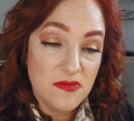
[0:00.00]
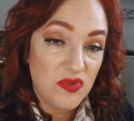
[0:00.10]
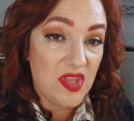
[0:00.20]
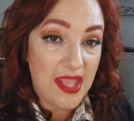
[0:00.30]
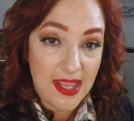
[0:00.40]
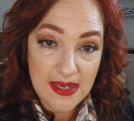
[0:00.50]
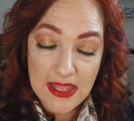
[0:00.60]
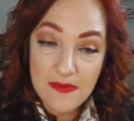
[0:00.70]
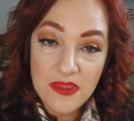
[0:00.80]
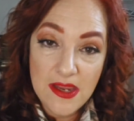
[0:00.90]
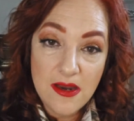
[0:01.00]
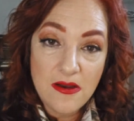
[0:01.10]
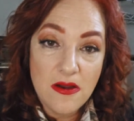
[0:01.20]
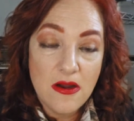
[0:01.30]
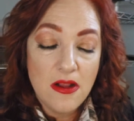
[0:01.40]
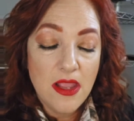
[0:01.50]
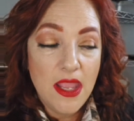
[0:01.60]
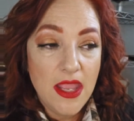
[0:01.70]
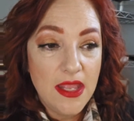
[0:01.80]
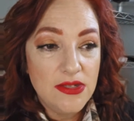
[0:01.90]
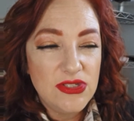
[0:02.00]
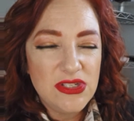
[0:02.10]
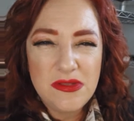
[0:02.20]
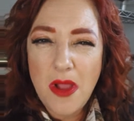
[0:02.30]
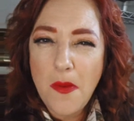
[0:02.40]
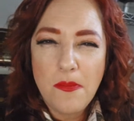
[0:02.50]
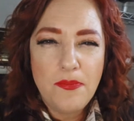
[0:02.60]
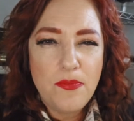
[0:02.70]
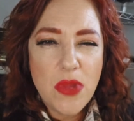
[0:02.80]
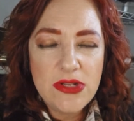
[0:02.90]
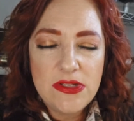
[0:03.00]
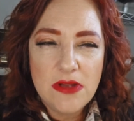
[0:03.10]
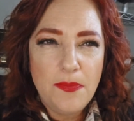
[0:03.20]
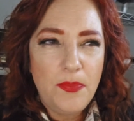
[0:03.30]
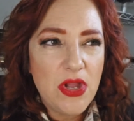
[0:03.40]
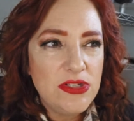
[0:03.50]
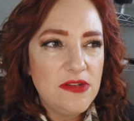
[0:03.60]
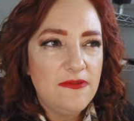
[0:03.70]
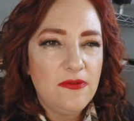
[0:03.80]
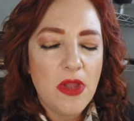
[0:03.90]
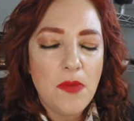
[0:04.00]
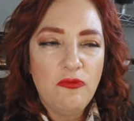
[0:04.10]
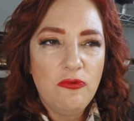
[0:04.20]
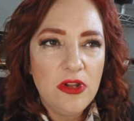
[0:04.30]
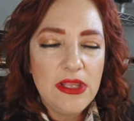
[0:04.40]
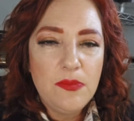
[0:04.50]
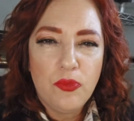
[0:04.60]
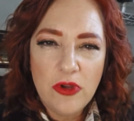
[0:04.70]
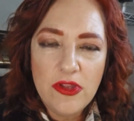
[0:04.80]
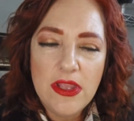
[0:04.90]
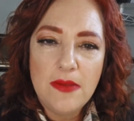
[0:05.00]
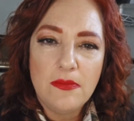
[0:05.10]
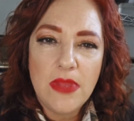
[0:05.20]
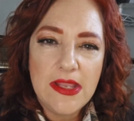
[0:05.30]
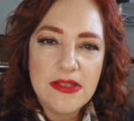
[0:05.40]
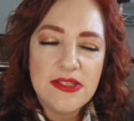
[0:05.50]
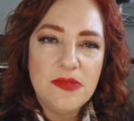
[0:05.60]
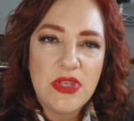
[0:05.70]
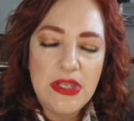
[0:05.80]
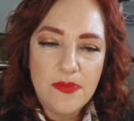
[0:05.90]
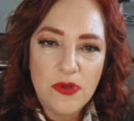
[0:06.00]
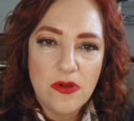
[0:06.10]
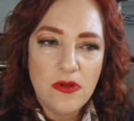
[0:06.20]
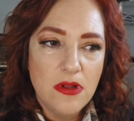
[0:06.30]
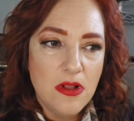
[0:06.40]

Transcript: They had him there, and just a bunch of really brilliant, amazing people.